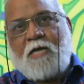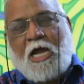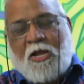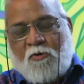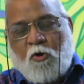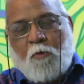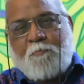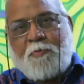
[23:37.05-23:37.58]

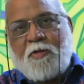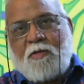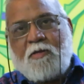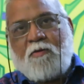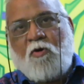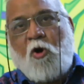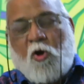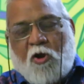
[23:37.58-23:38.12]
I hope
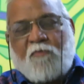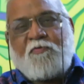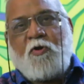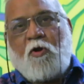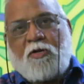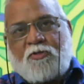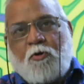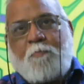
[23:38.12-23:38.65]
all of
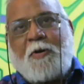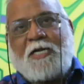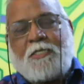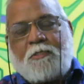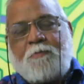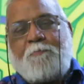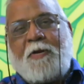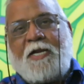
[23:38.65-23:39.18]
you also
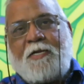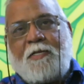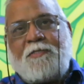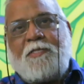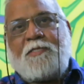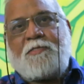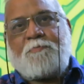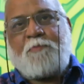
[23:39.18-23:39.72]
participate
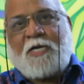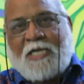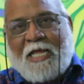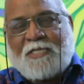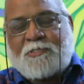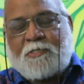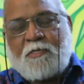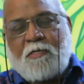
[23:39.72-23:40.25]
in this
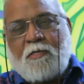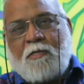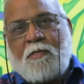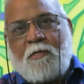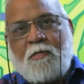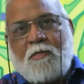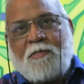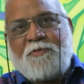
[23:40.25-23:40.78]
protest,
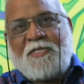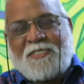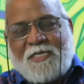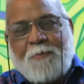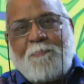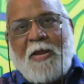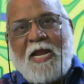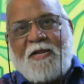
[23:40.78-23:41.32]
this
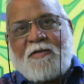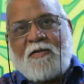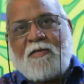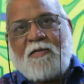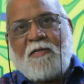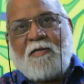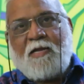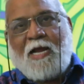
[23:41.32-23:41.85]

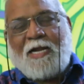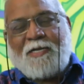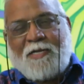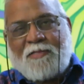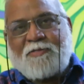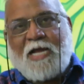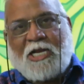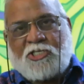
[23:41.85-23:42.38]
debate and
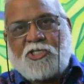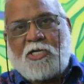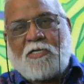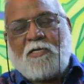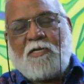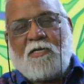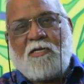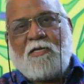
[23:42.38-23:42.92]

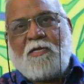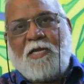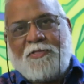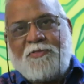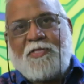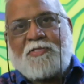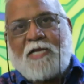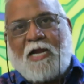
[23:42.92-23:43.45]
discussion
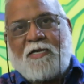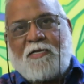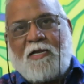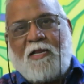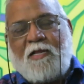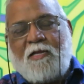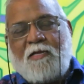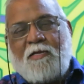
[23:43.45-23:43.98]
in this
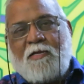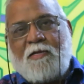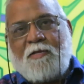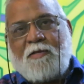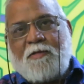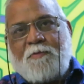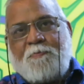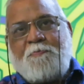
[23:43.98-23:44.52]
country.
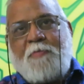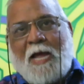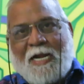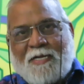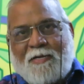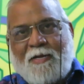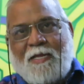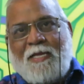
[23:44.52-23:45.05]

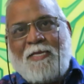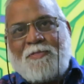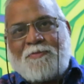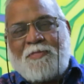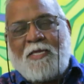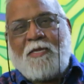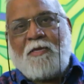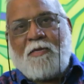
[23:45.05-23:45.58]
That
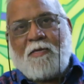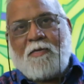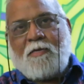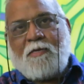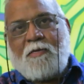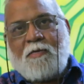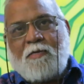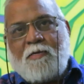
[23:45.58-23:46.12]
is the
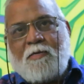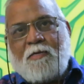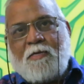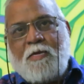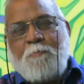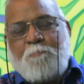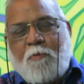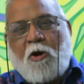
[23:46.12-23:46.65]

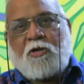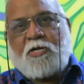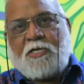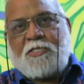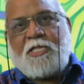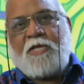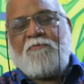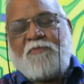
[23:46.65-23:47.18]

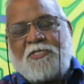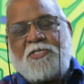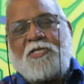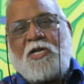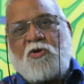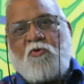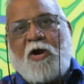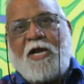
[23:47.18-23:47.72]
important thing which
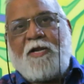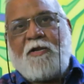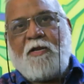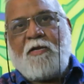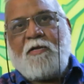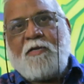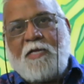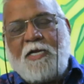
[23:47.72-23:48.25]
is required
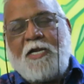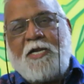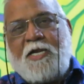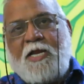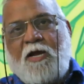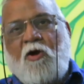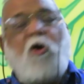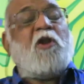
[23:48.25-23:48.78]
in
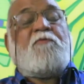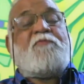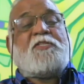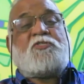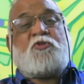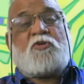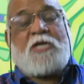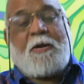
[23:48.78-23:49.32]
India. All of
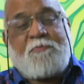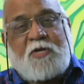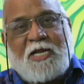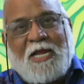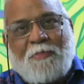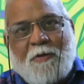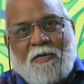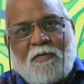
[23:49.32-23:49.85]
us should come
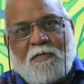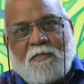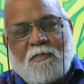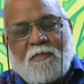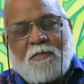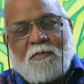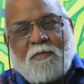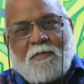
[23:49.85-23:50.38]
together
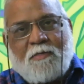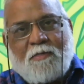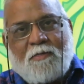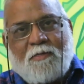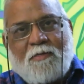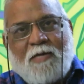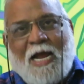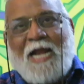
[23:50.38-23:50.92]

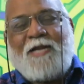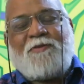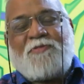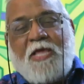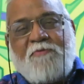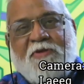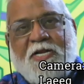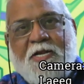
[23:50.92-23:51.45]
and
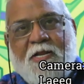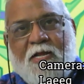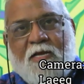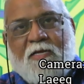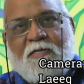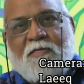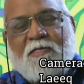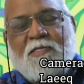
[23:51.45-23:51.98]
save India,